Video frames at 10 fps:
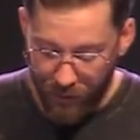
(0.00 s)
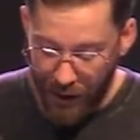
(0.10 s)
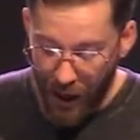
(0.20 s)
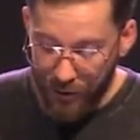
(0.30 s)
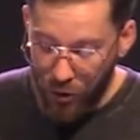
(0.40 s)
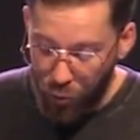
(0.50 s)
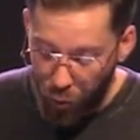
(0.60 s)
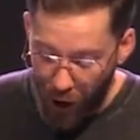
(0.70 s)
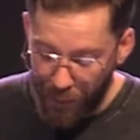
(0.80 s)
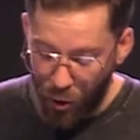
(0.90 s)
It causes
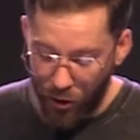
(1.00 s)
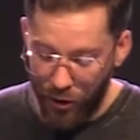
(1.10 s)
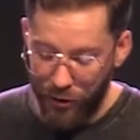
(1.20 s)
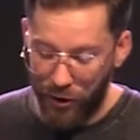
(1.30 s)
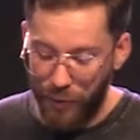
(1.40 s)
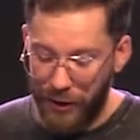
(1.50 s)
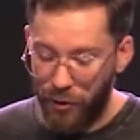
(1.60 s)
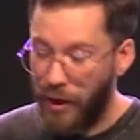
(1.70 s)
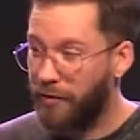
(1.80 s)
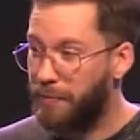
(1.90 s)
one more hurdle to be in the
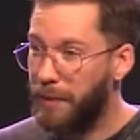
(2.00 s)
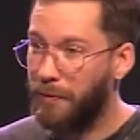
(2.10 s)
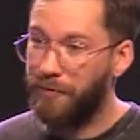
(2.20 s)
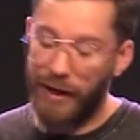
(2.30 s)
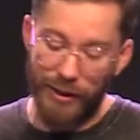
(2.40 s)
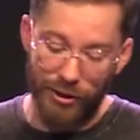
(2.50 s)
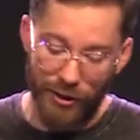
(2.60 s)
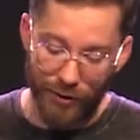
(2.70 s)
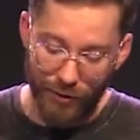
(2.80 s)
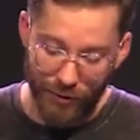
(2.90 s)
way of people finding
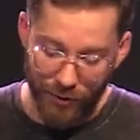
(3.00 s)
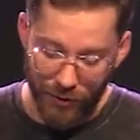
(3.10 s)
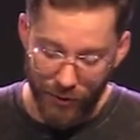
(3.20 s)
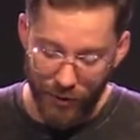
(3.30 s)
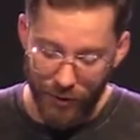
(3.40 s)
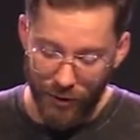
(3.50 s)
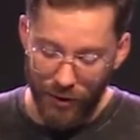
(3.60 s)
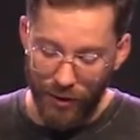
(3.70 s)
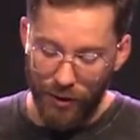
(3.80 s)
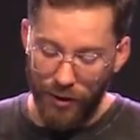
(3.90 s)
Jesus.
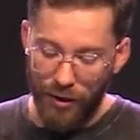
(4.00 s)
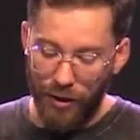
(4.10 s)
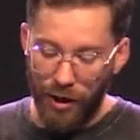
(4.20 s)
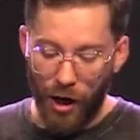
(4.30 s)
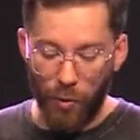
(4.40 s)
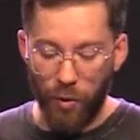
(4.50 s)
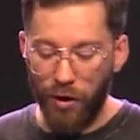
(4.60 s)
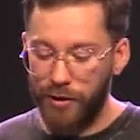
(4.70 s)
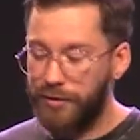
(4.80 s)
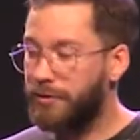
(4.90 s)
Our
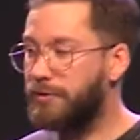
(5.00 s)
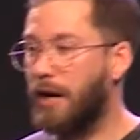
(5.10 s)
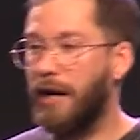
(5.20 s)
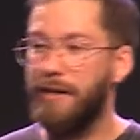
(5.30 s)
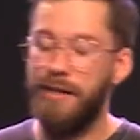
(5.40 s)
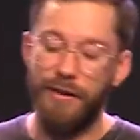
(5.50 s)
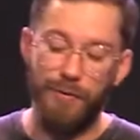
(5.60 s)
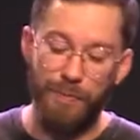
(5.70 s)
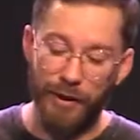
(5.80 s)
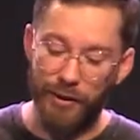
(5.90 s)
world and society
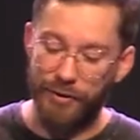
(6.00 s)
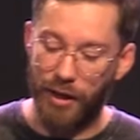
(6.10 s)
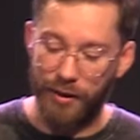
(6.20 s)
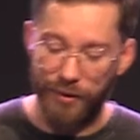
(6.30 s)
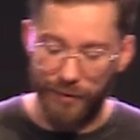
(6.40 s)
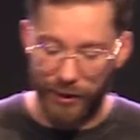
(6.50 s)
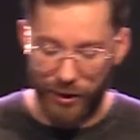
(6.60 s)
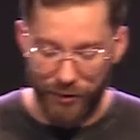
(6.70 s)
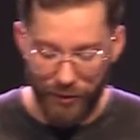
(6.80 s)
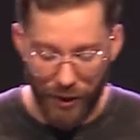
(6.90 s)
is built on
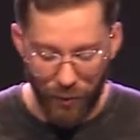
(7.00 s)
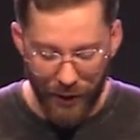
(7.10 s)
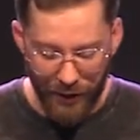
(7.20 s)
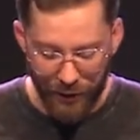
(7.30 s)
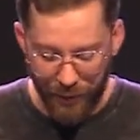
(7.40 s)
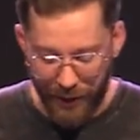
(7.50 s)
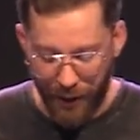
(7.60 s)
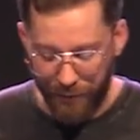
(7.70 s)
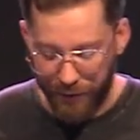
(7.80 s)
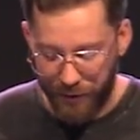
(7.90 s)
divisions, and we need to be
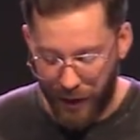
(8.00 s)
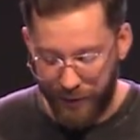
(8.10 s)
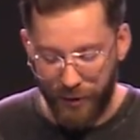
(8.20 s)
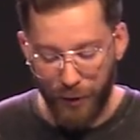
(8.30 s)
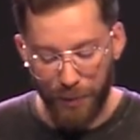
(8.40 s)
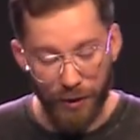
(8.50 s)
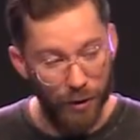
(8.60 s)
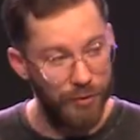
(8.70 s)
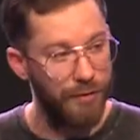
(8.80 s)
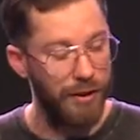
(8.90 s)
careful to not deepen
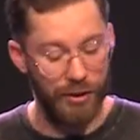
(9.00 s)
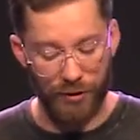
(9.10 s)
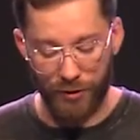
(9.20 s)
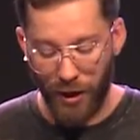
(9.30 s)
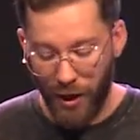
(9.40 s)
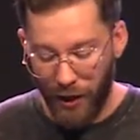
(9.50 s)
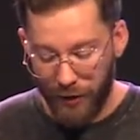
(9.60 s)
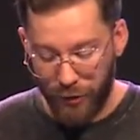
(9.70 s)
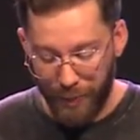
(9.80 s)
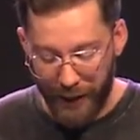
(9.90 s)
those divisions,
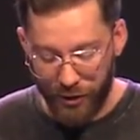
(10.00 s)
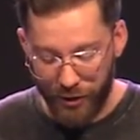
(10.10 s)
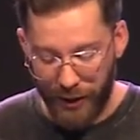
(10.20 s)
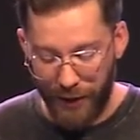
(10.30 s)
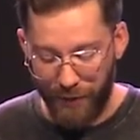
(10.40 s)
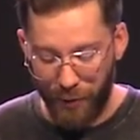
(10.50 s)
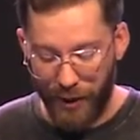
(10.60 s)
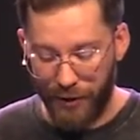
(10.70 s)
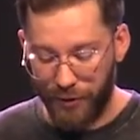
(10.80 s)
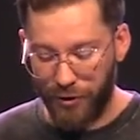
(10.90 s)
especially if it would
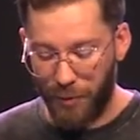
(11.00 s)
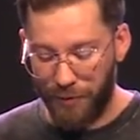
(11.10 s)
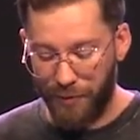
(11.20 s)
hinder someone